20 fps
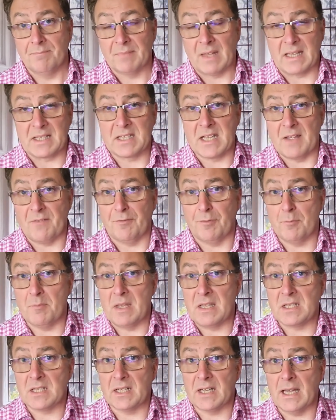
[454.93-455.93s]
That's it from
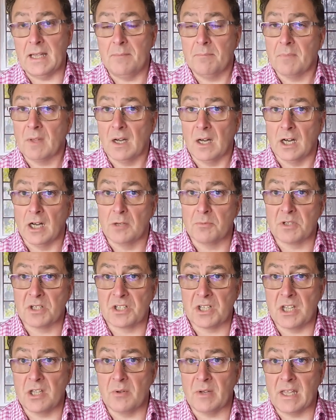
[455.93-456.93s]
me today. I hope to
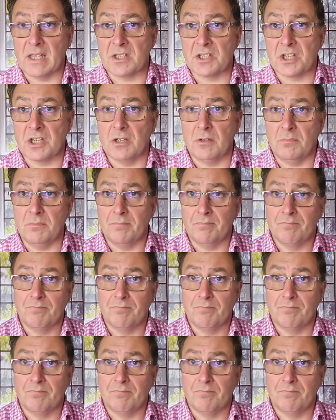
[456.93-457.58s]
see you again soon.